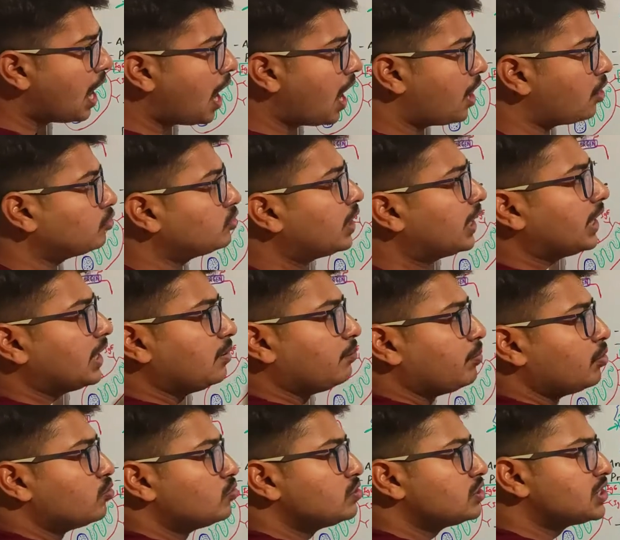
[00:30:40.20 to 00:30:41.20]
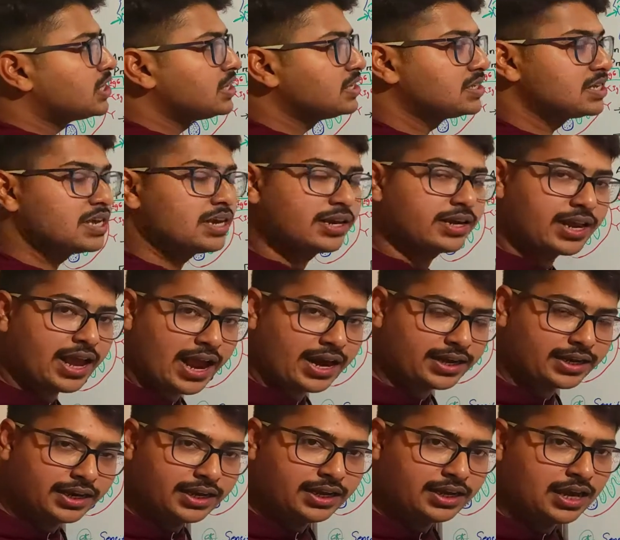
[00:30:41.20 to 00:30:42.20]
how the immune cells are
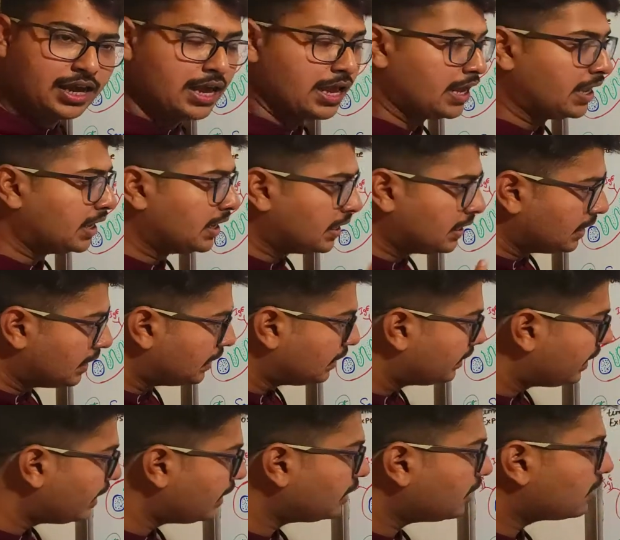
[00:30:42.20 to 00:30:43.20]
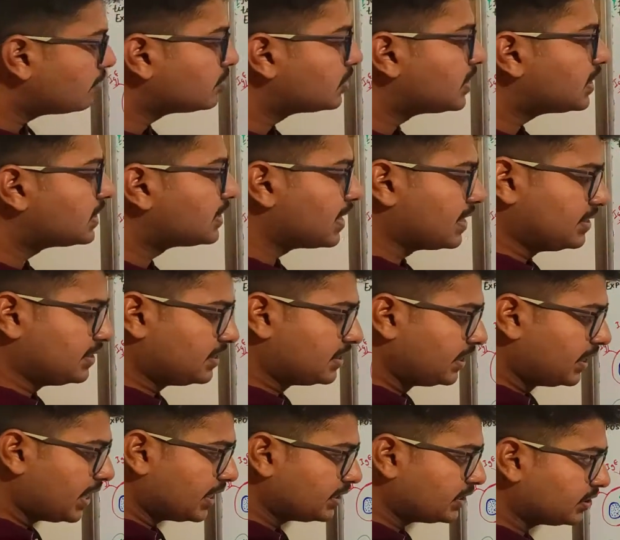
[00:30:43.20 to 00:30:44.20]
reacting. Then comes the
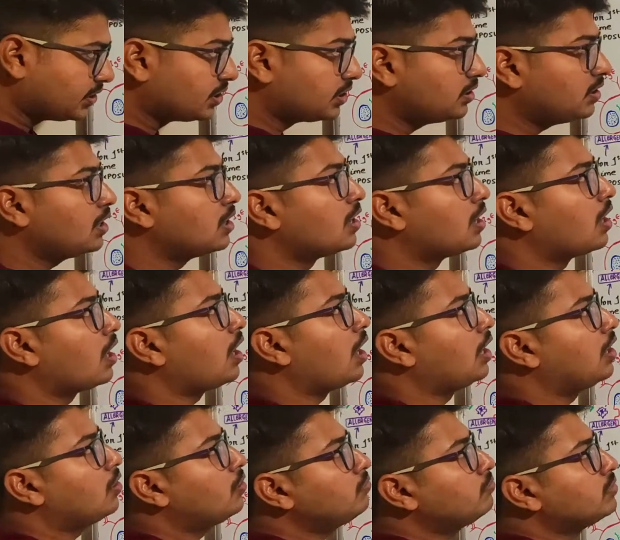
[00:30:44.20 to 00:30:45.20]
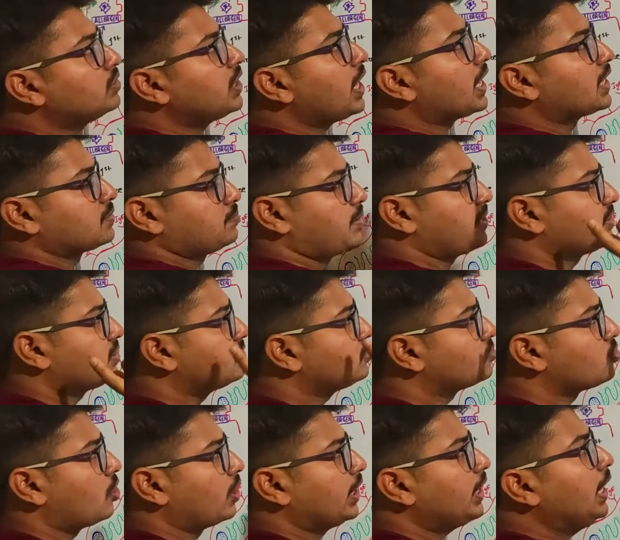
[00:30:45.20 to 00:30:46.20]
sensitization along with the expression,
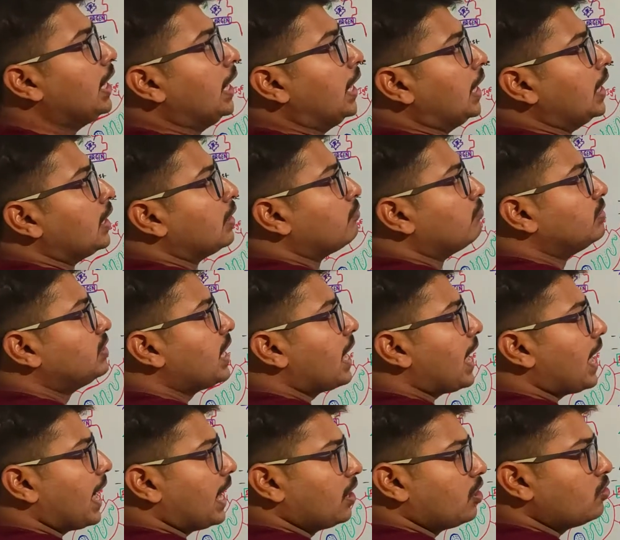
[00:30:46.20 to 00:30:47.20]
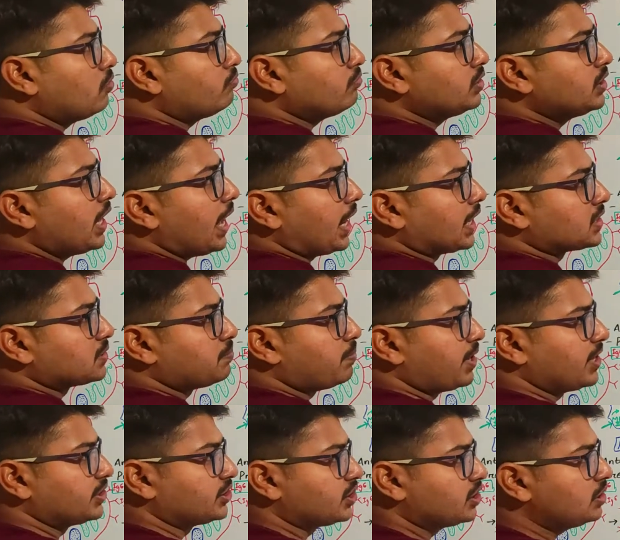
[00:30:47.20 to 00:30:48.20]
along with the
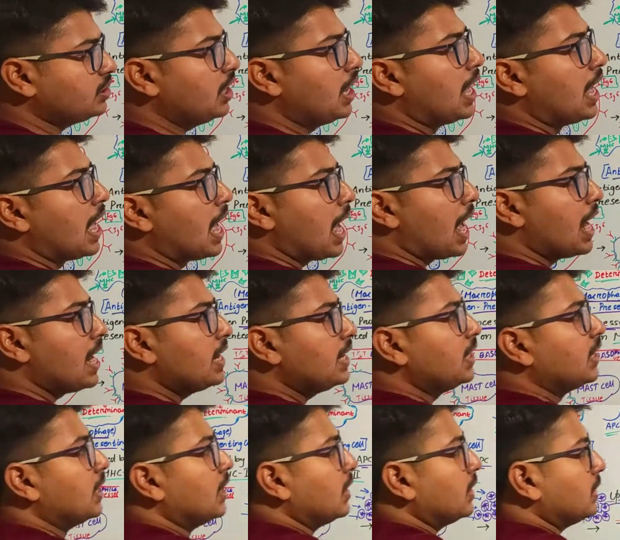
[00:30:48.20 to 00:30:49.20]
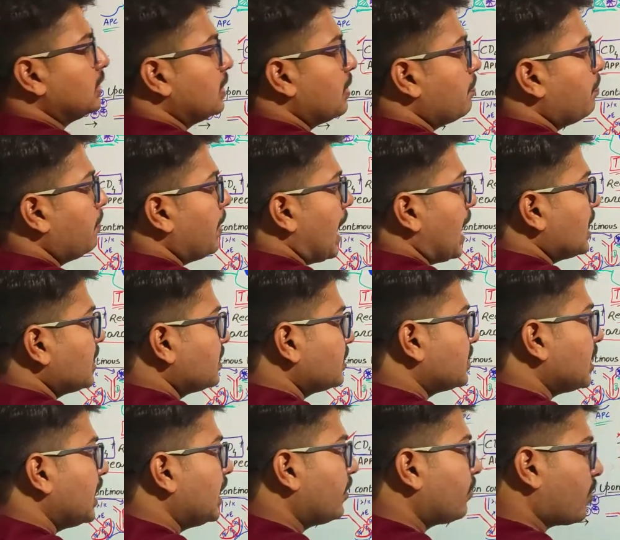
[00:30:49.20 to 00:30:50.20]
expression and the
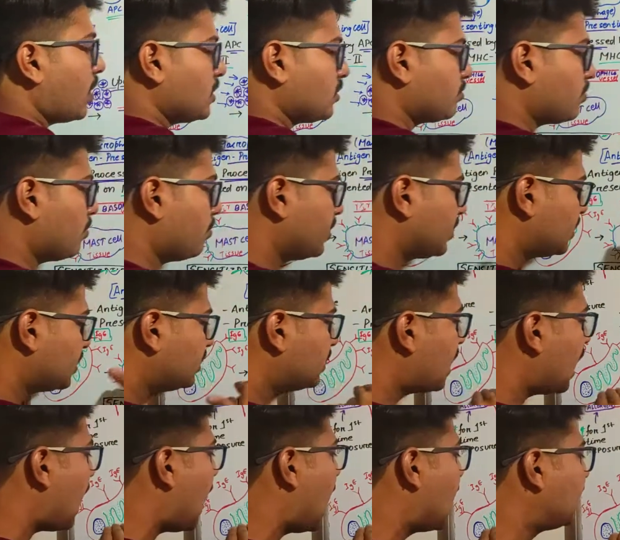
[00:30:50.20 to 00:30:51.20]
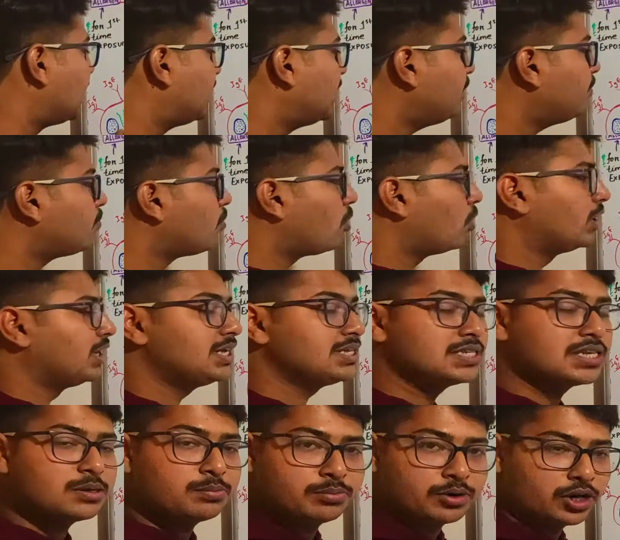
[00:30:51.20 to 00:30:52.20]
blast cell transformation. The
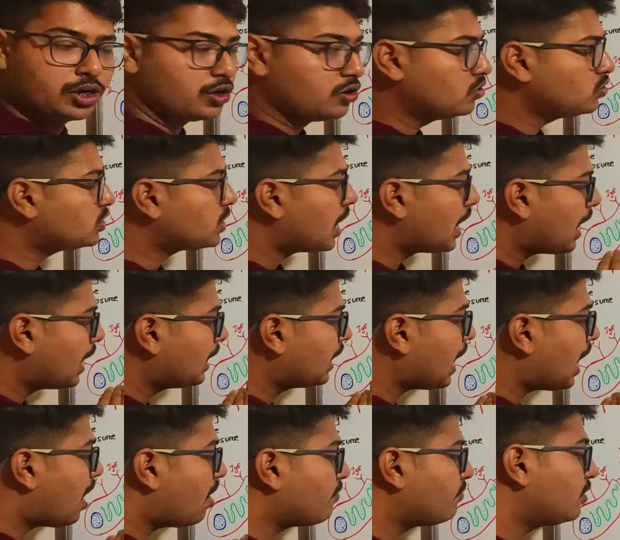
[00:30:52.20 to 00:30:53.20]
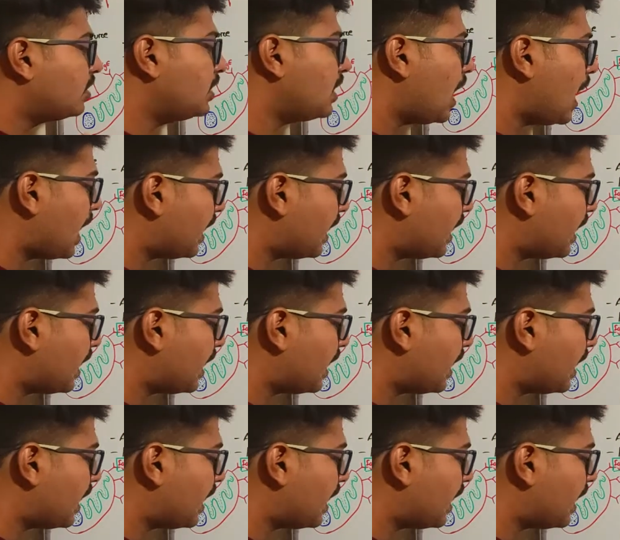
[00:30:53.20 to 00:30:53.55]
antibodies are produced, and after the